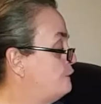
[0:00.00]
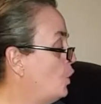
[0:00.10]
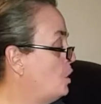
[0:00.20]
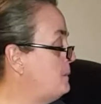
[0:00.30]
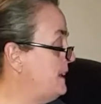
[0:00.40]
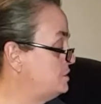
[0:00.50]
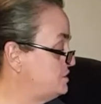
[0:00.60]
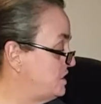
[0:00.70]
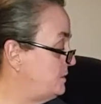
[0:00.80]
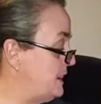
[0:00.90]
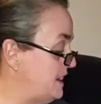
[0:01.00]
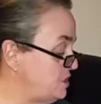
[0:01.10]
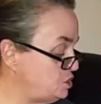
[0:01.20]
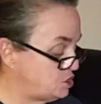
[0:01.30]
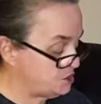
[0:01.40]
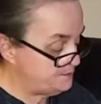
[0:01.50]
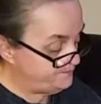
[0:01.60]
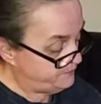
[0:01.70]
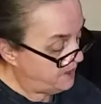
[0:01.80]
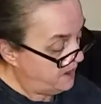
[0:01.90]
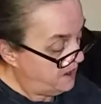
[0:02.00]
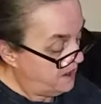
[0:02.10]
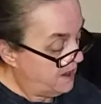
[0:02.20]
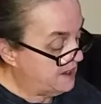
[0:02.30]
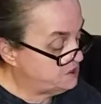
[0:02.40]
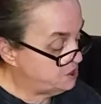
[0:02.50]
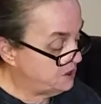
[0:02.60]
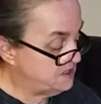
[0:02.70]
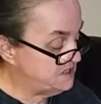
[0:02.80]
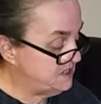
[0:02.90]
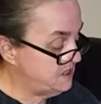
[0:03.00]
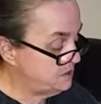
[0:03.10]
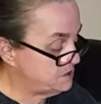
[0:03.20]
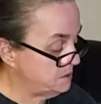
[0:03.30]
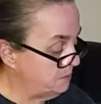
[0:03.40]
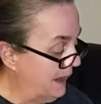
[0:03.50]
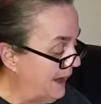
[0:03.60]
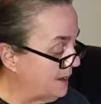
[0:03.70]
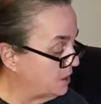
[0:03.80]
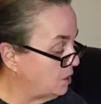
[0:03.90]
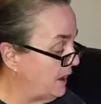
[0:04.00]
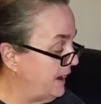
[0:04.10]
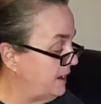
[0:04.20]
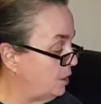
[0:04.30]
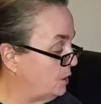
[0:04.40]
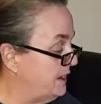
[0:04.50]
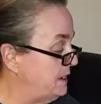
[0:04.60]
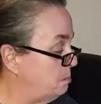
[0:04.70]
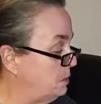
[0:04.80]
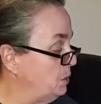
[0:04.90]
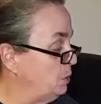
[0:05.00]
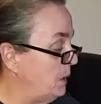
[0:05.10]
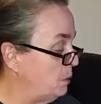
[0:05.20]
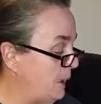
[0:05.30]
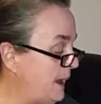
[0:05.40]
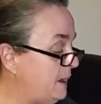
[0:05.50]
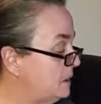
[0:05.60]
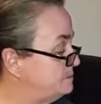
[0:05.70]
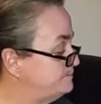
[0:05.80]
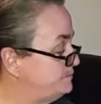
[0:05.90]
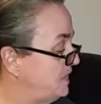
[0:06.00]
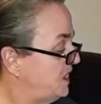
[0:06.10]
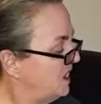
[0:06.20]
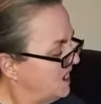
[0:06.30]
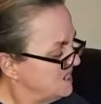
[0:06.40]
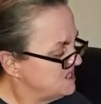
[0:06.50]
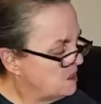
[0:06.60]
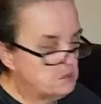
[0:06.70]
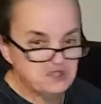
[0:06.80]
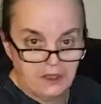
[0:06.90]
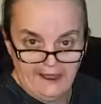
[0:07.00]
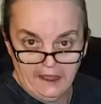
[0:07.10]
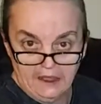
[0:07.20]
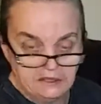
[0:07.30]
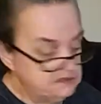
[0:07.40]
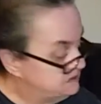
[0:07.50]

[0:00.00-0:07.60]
4 meters of each. As you can see, there's a black, a gray, a green, a blue, and a red. Almost like a